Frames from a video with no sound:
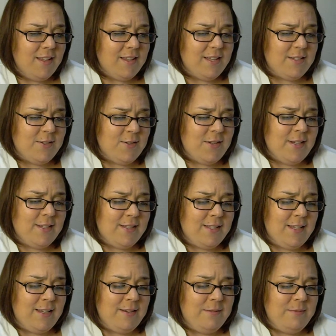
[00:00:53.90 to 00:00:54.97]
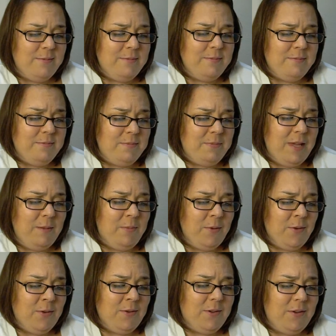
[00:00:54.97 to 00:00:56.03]
these are things that
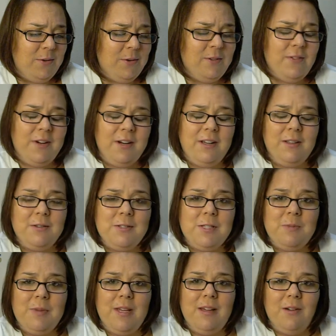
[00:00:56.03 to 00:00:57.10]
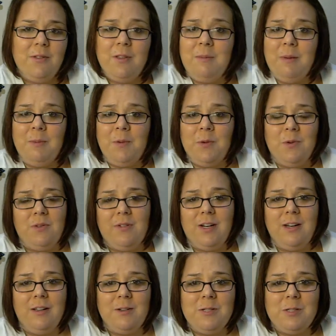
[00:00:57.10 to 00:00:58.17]
people who are very close to me, only people who are
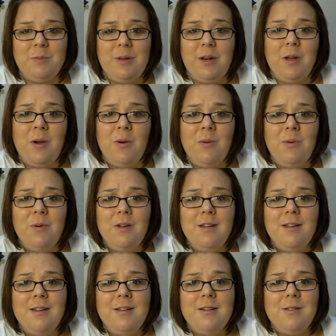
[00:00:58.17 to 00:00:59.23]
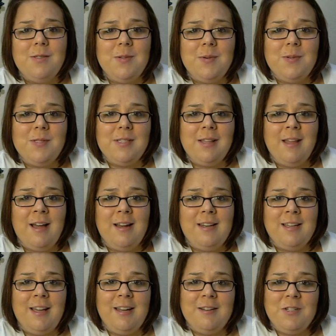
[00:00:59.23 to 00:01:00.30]
very close to me know, so it's a lot
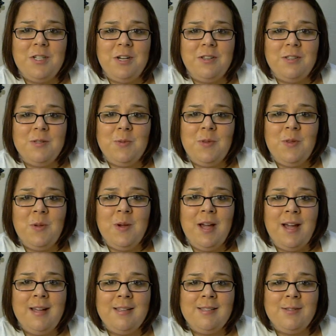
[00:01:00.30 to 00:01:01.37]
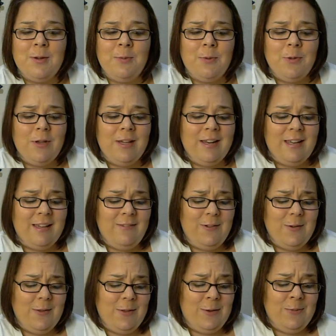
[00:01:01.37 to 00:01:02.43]
to kind of share this with you guys, so I'm only going to give
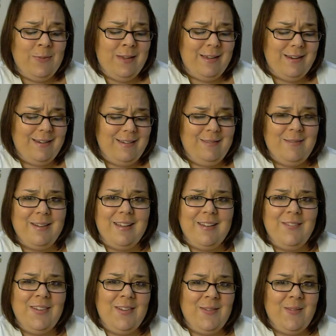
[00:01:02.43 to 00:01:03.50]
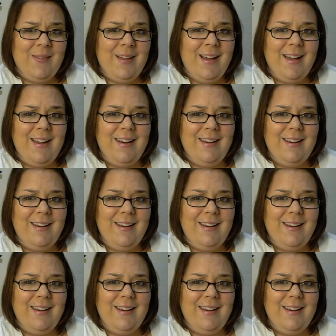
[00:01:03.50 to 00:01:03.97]
you a little bit. I'm not giving you a lot.